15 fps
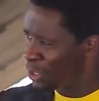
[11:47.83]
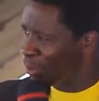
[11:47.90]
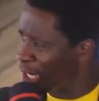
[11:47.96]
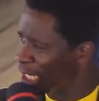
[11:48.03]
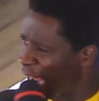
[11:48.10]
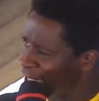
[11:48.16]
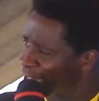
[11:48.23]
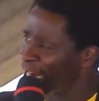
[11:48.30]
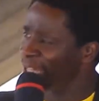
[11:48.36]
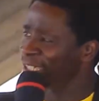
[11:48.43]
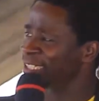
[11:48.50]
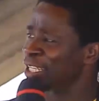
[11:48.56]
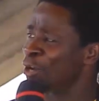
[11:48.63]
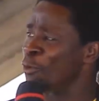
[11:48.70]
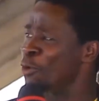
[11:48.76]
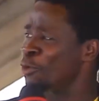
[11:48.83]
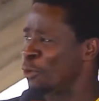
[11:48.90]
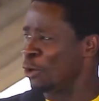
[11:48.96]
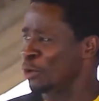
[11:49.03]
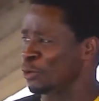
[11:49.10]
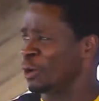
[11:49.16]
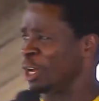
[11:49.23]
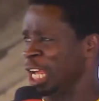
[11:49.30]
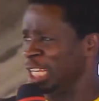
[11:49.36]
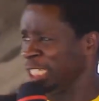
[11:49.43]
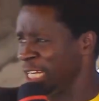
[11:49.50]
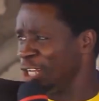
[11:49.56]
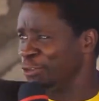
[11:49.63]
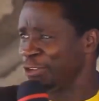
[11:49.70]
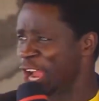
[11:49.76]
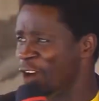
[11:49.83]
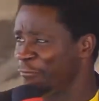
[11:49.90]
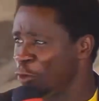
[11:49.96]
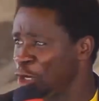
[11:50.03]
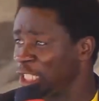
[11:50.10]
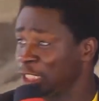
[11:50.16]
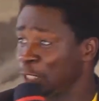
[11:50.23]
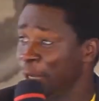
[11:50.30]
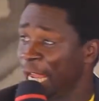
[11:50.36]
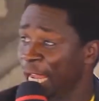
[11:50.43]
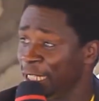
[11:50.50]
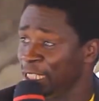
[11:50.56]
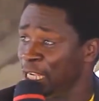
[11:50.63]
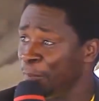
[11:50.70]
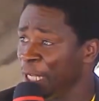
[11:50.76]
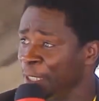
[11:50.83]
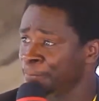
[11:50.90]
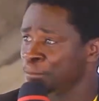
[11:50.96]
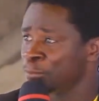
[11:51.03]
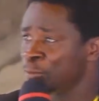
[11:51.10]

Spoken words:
Or Katra and Sawokon, or Katra and Safo and some idea about it.